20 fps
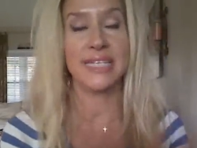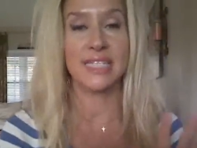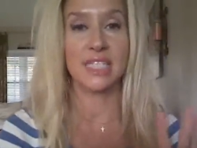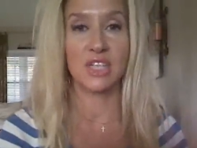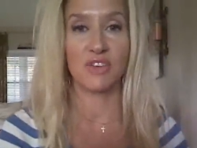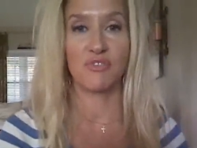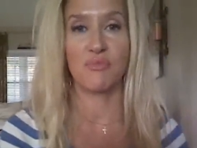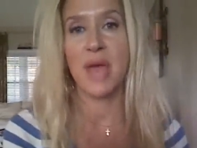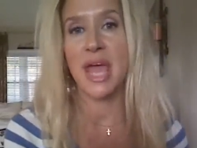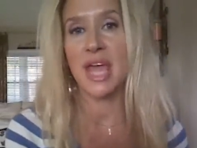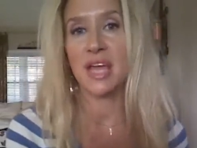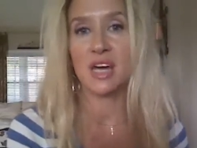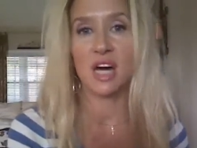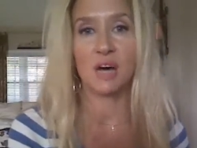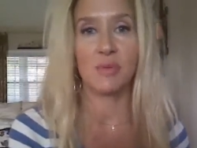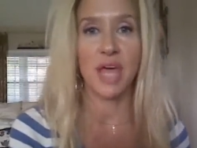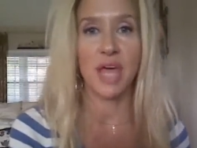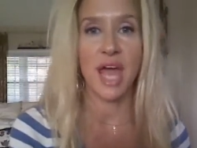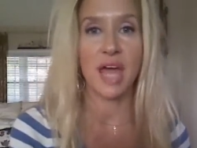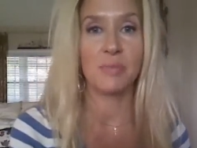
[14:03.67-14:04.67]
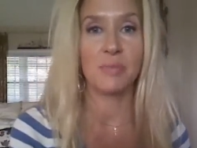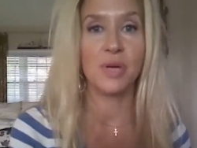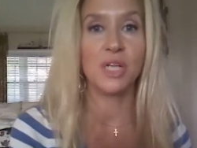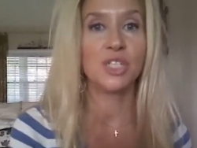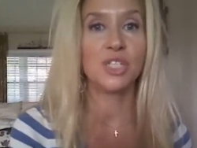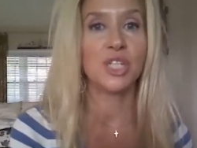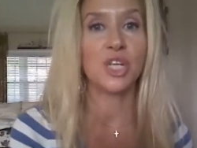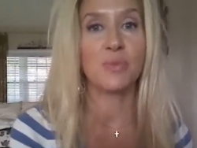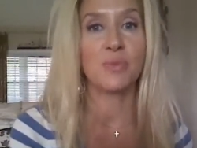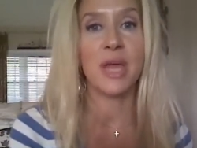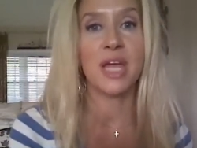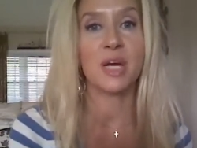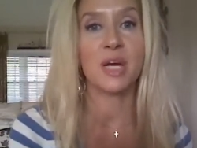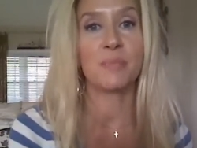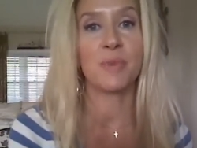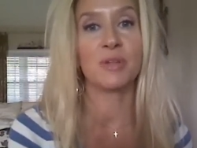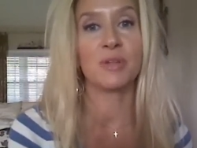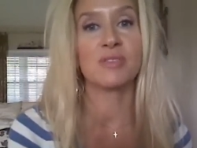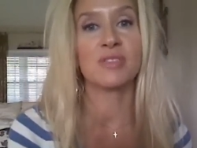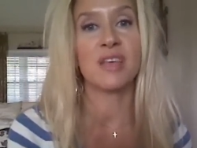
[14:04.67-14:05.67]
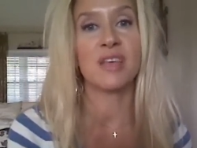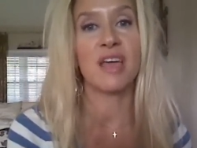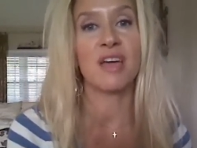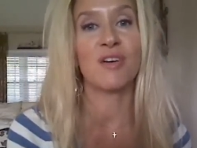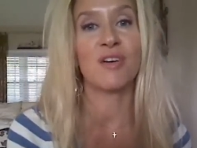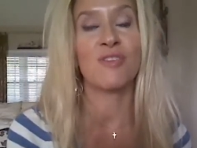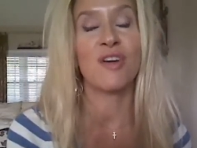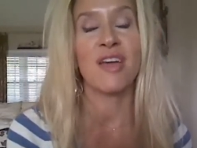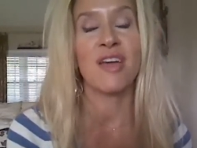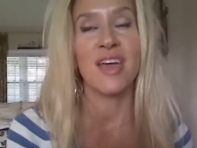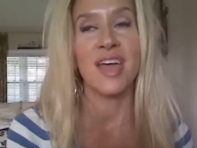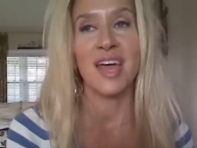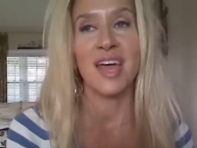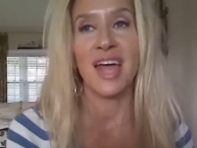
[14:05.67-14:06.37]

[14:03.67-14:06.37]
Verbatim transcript: pieces of makeup. They had a bunch of their makeup on sale.